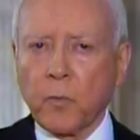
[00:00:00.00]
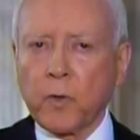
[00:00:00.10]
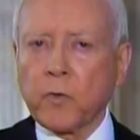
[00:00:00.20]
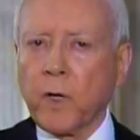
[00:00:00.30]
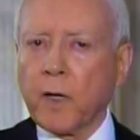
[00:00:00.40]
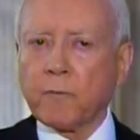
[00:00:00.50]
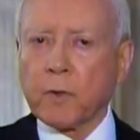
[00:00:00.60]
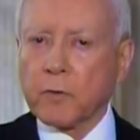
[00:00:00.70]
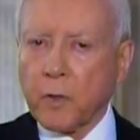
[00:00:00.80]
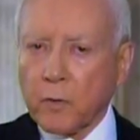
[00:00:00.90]
when you have
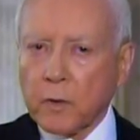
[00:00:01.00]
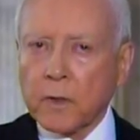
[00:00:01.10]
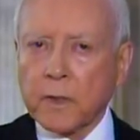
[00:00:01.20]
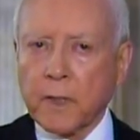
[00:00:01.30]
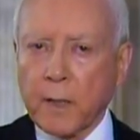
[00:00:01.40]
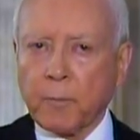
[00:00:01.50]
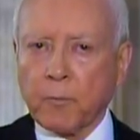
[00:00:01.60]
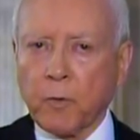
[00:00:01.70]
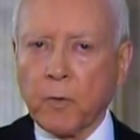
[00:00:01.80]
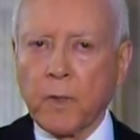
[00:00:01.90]
a totally
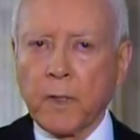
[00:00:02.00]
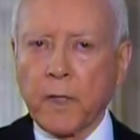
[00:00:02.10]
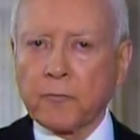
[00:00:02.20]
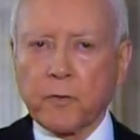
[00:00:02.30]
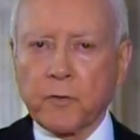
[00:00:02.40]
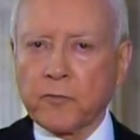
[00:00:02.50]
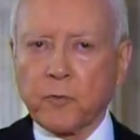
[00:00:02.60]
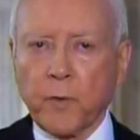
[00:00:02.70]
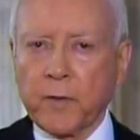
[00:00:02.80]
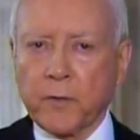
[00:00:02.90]
capable
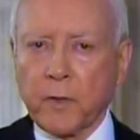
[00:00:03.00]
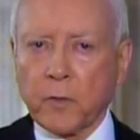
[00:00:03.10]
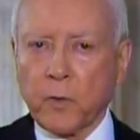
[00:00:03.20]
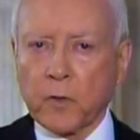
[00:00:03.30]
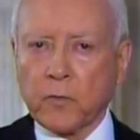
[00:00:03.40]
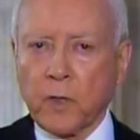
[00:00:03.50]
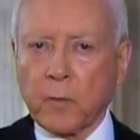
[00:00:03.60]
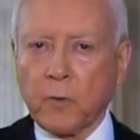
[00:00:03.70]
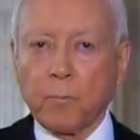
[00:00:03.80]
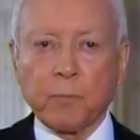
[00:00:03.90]
institution right there at
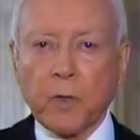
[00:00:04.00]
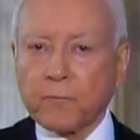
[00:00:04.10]
Guantanamo, built